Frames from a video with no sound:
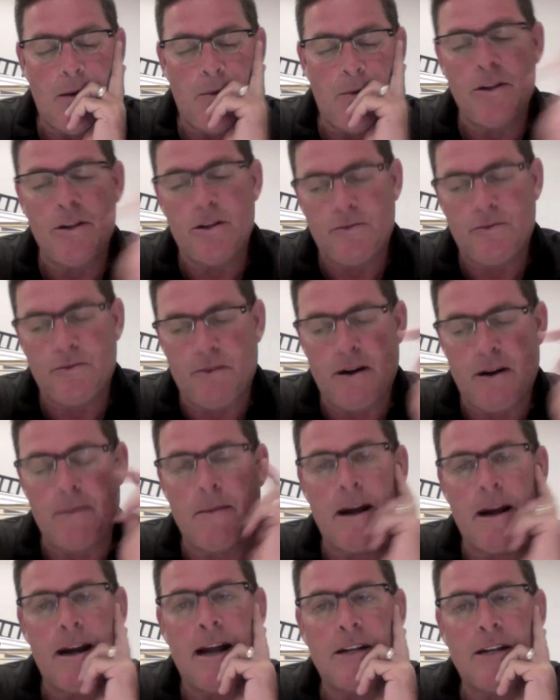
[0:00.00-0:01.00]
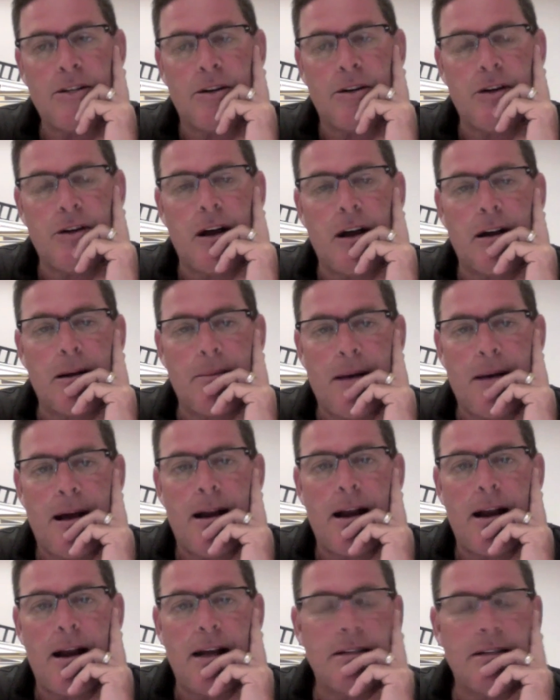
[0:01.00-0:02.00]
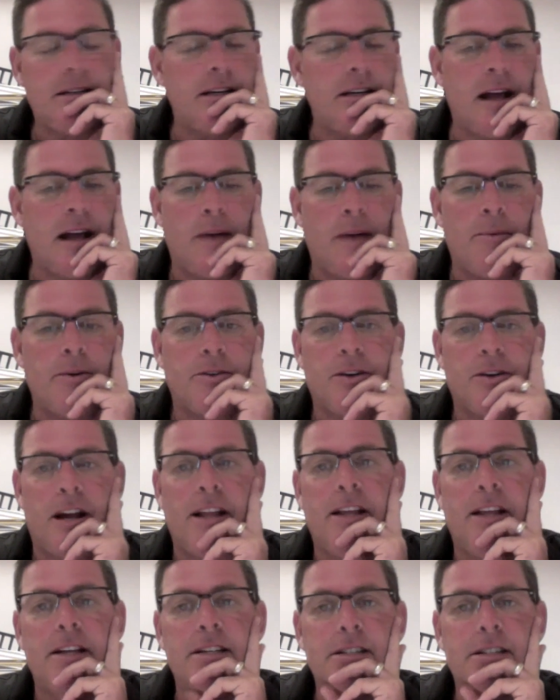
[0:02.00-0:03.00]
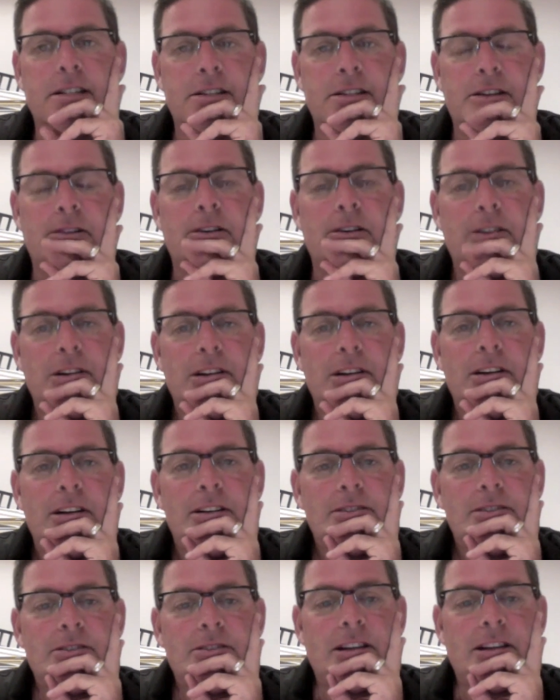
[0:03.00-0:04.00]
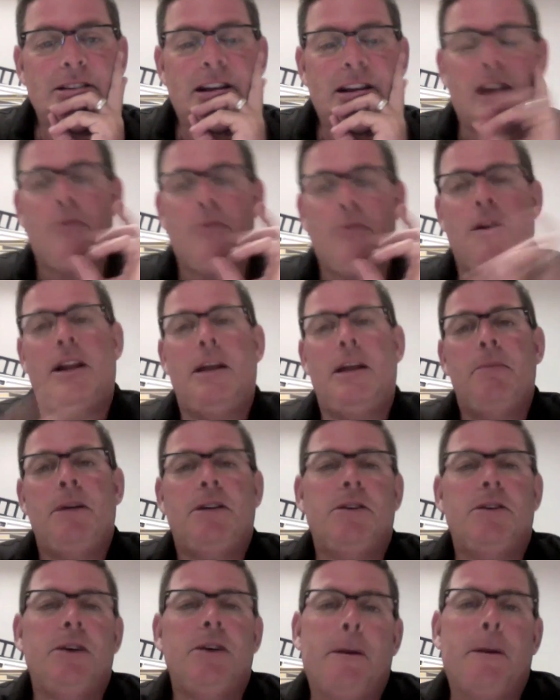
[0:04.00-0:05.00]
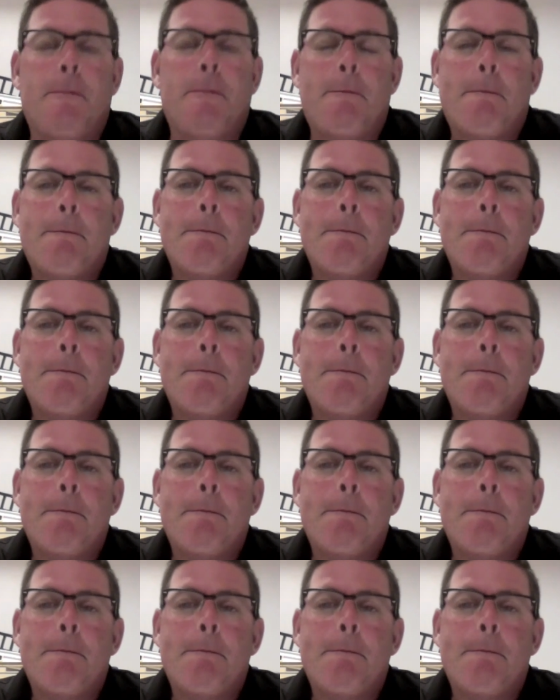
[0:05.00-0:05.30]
when this friend of mine and I started talking about it, I said, yeah, I'm going to try this. So that's kind of what led me to it.